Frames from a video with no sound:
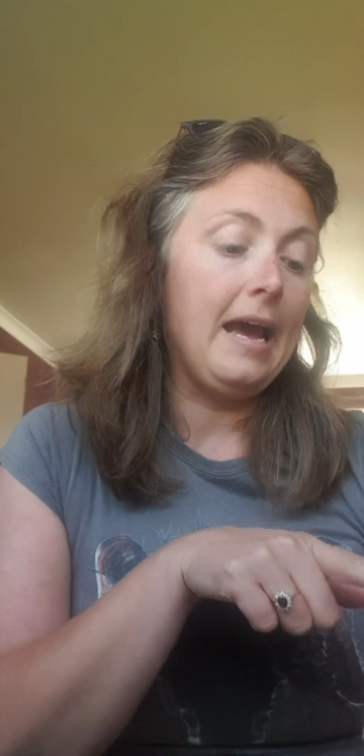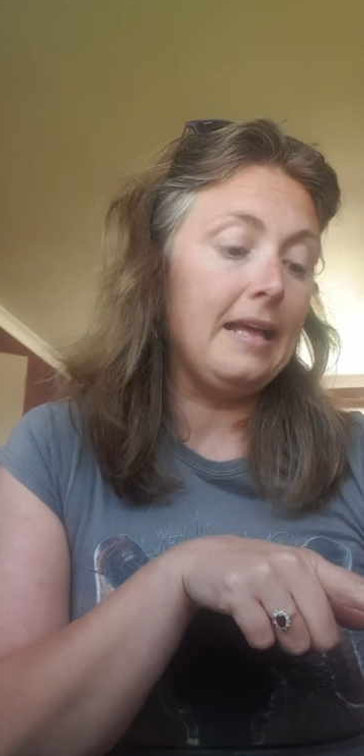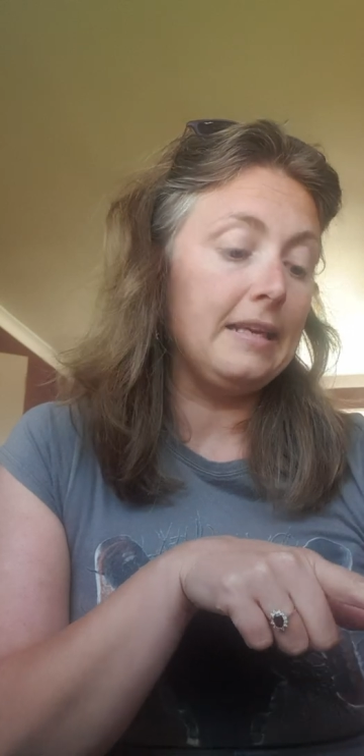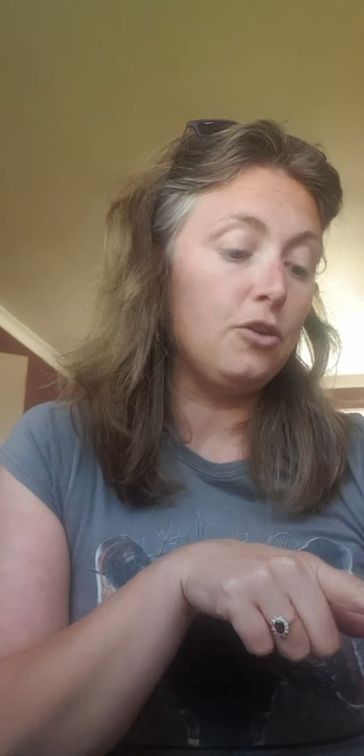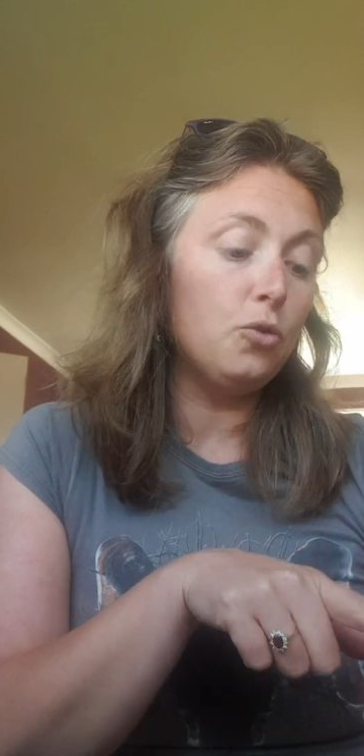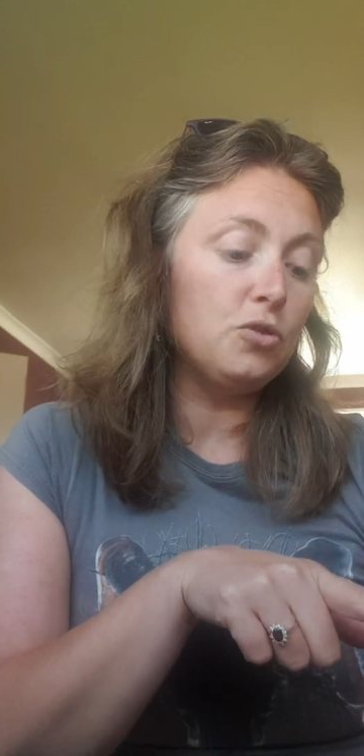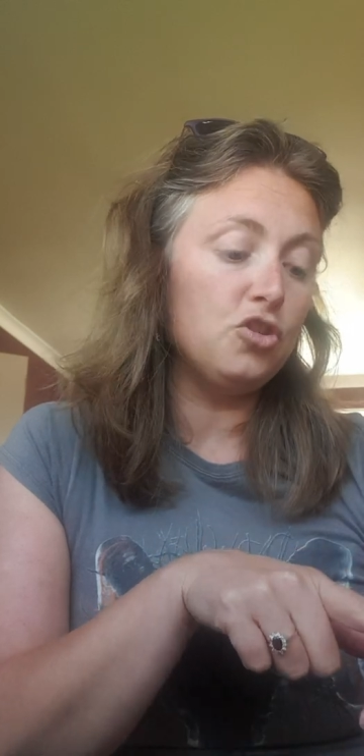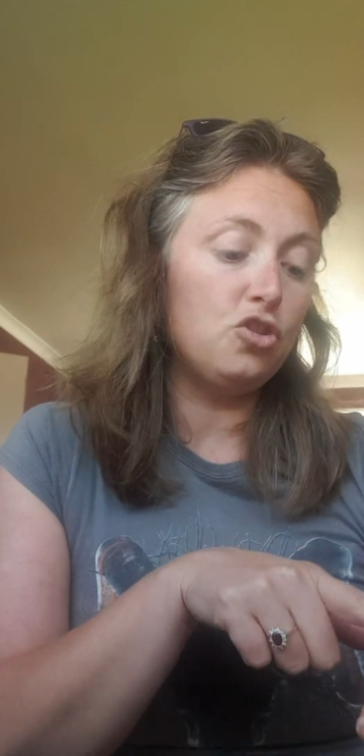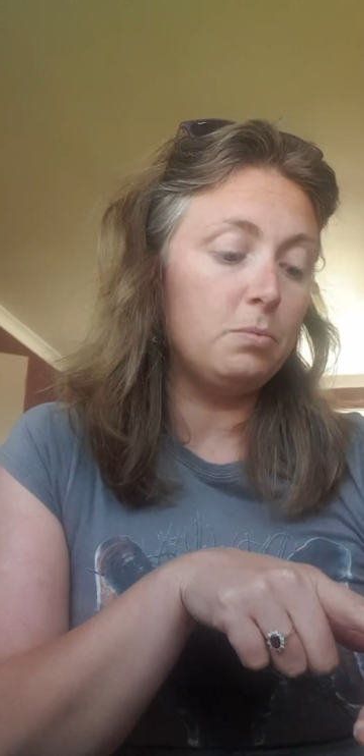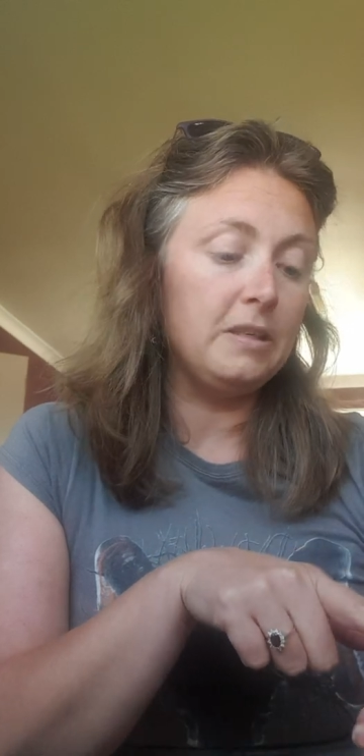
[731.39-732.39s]
And then
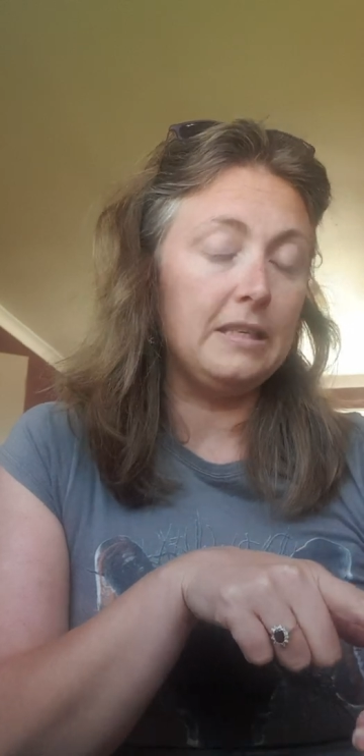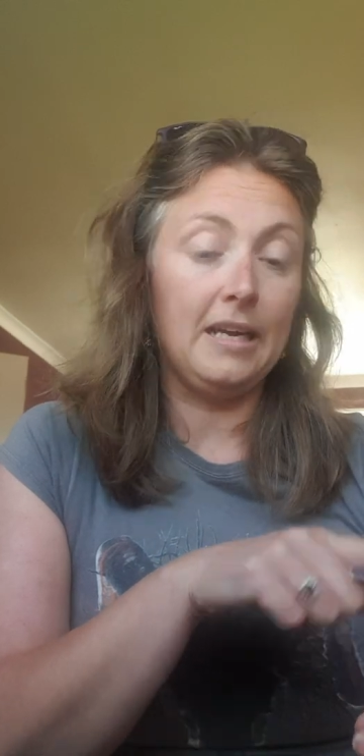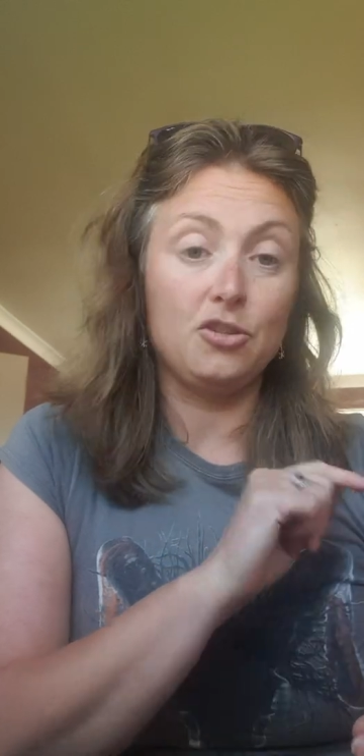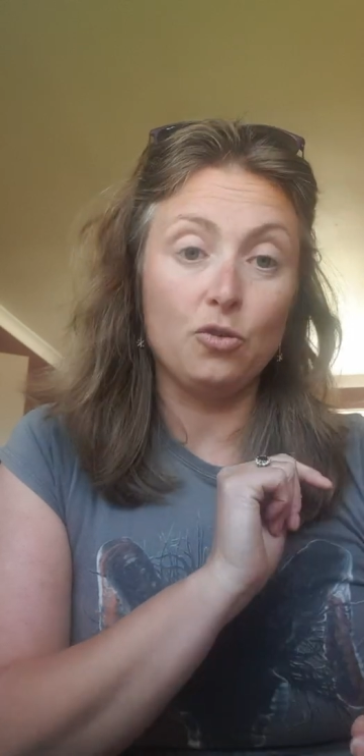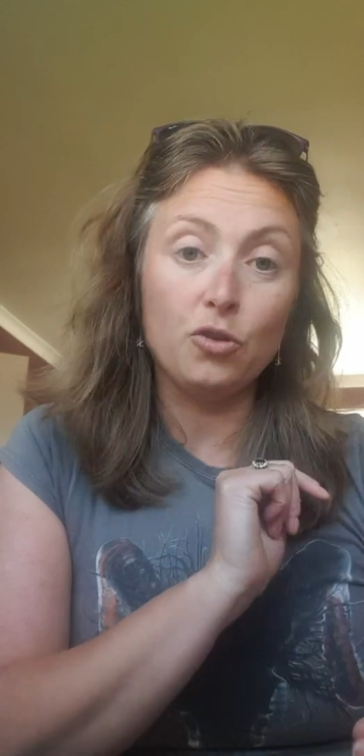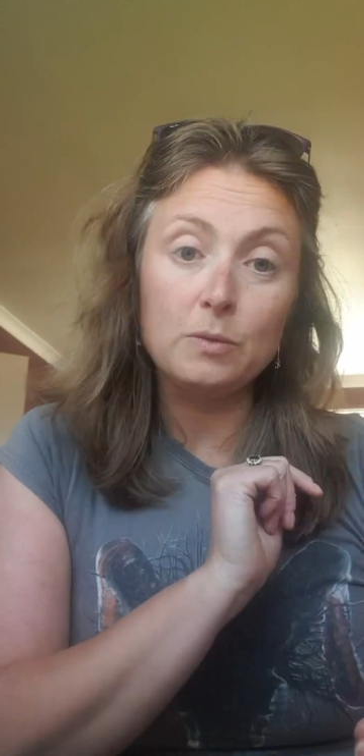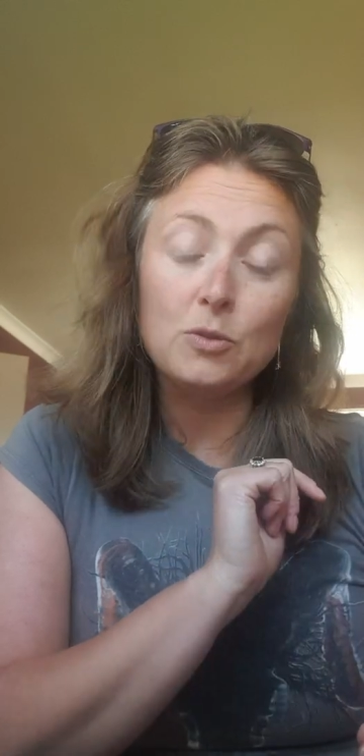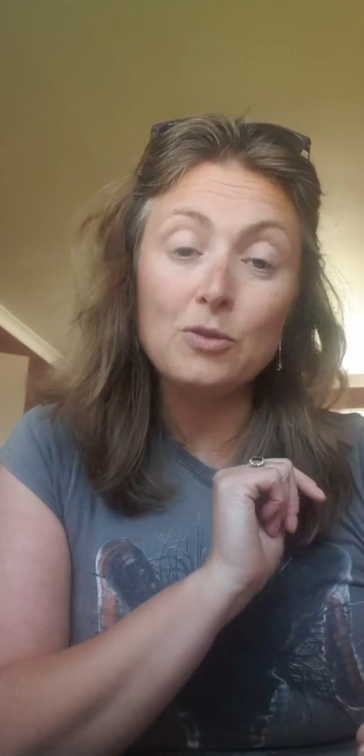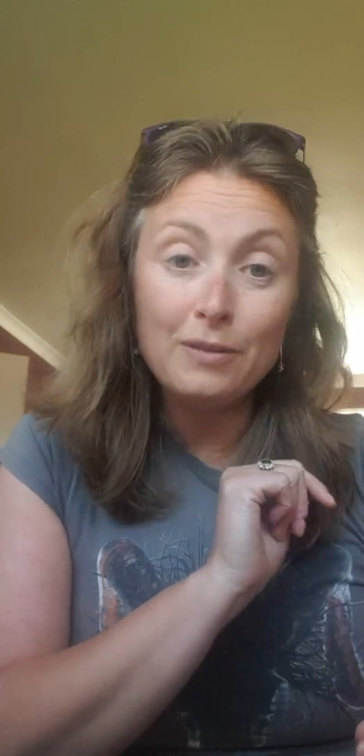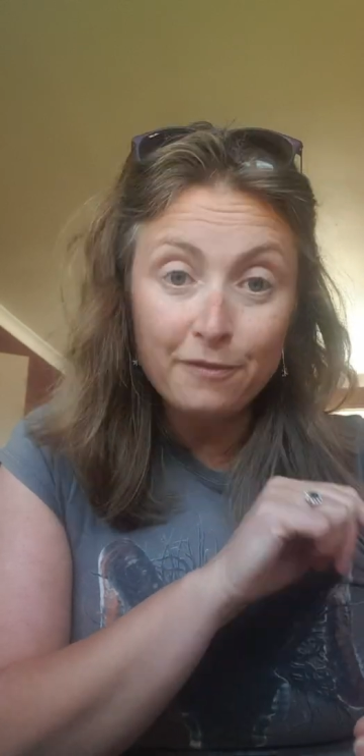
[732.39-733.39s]
Golden Jubilee National
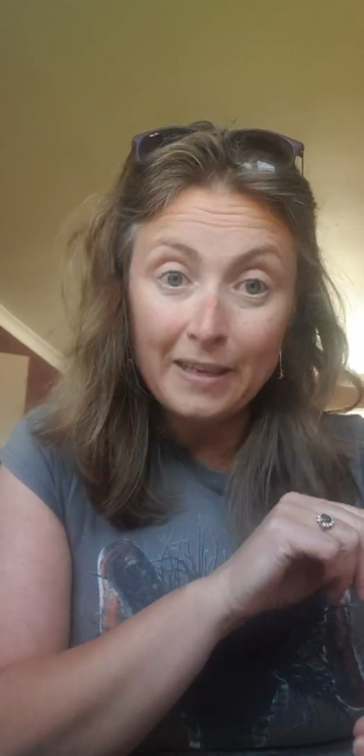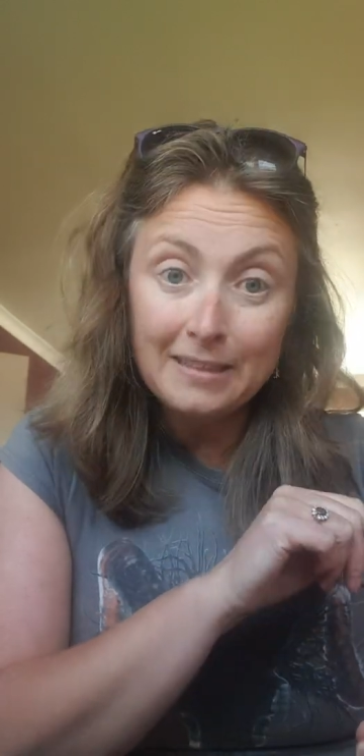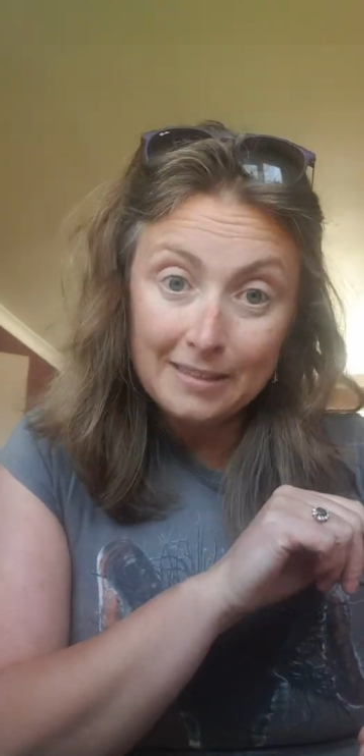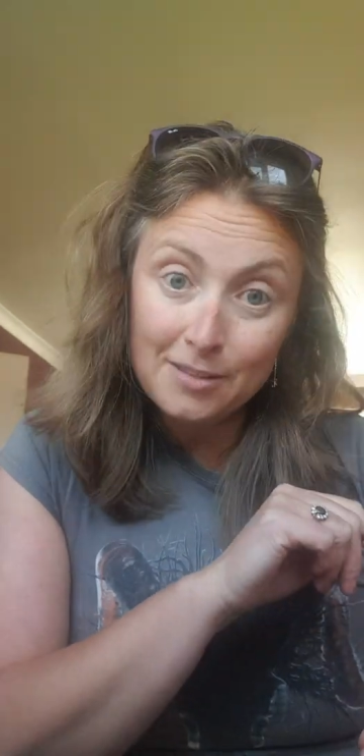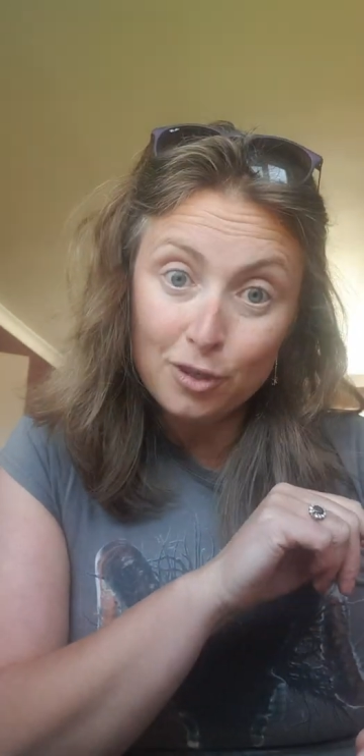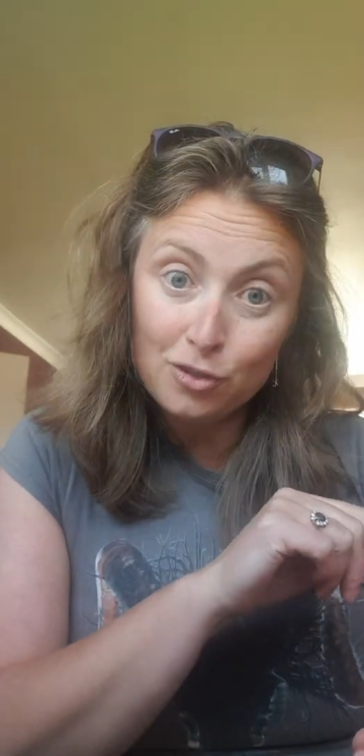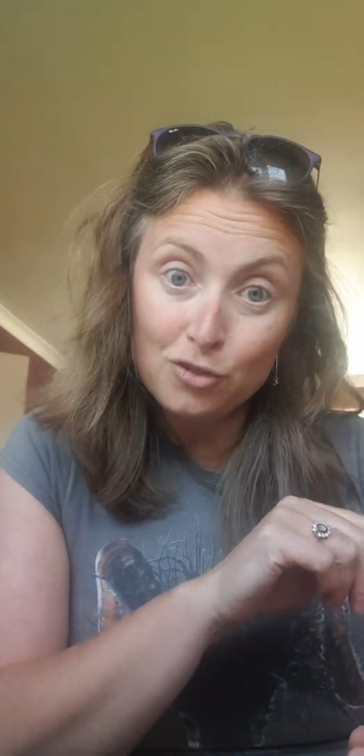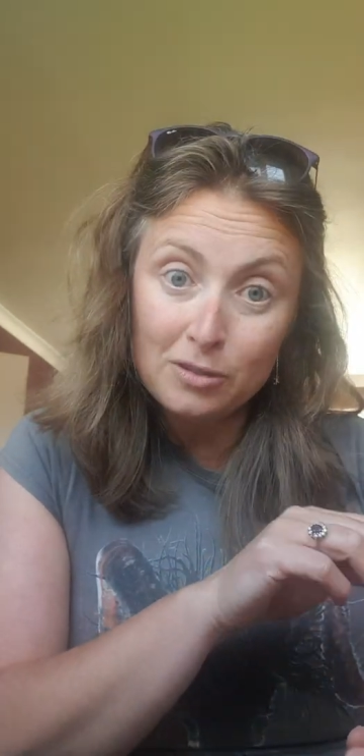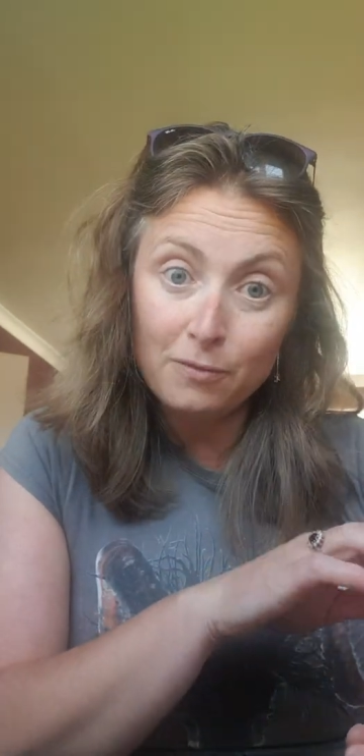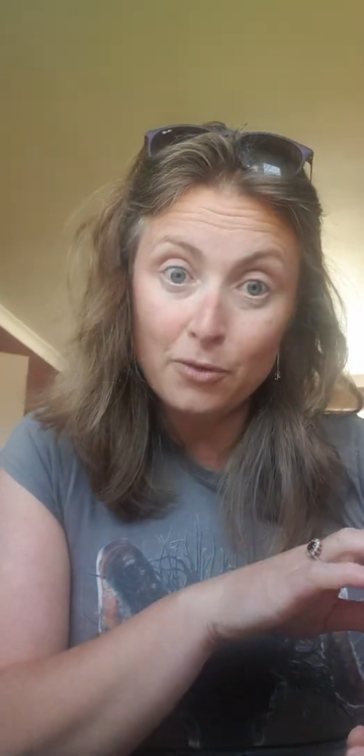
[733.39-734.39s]
Hospital they finally started
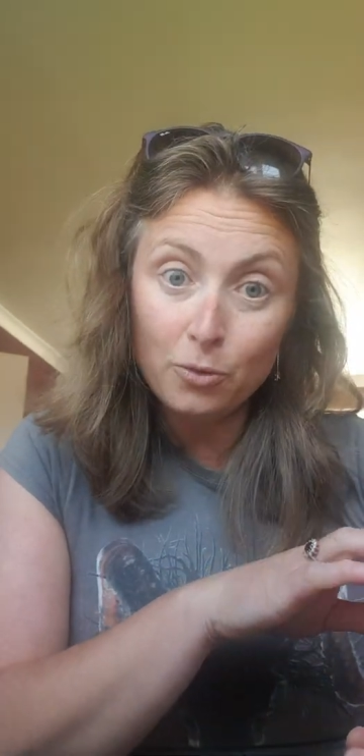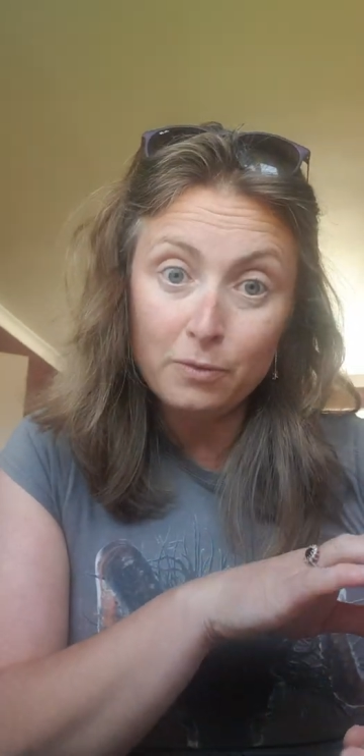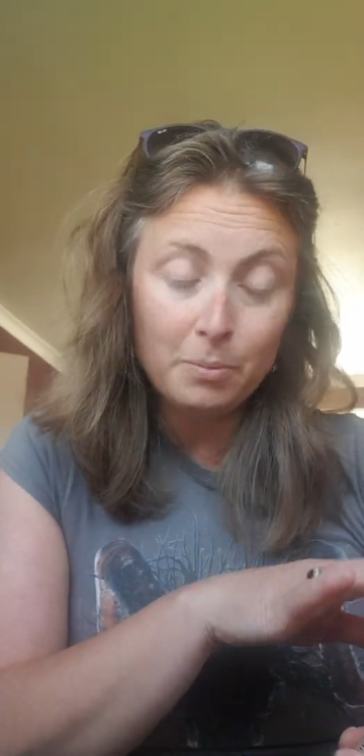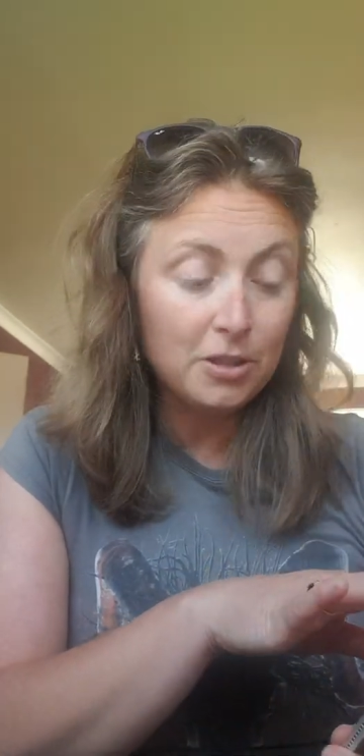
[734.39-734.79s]
using for COVID